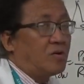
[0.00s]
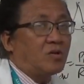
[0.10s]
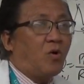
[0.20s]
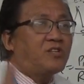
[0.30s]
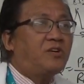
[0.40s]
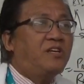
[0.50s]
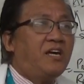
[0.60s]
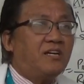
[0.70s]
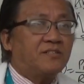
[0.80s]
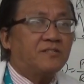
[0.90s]
question
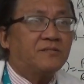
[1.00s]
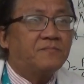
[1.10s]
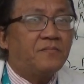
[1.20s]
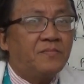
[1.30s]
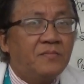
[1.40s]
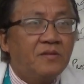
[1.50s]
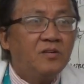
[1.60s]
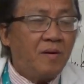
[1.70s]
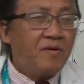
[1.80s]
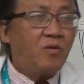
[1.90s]
is, you
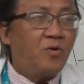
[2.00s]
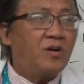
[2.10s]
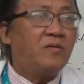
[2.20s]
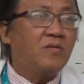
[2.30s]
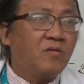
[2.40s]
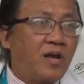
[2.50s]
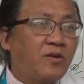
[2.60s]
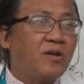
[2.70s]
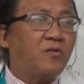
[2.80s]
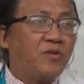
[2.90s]
remember the word
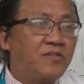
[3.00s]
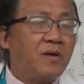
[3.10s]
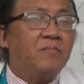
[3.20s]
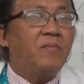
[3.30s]
regular rhythm?